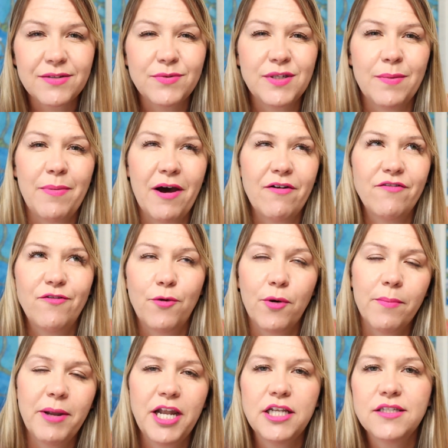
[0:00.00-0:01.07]
It was about
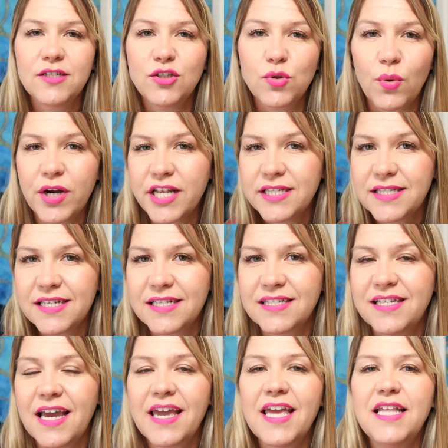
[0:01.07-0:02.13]
four minutes and twenty-six
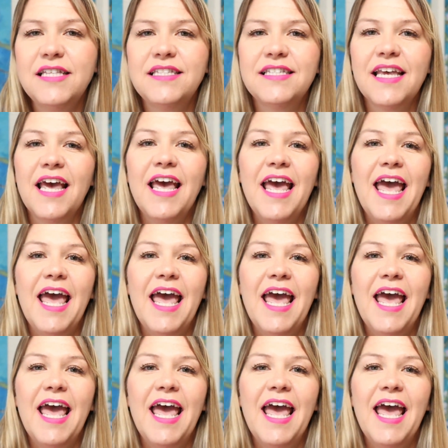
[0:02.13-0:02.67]
seconds.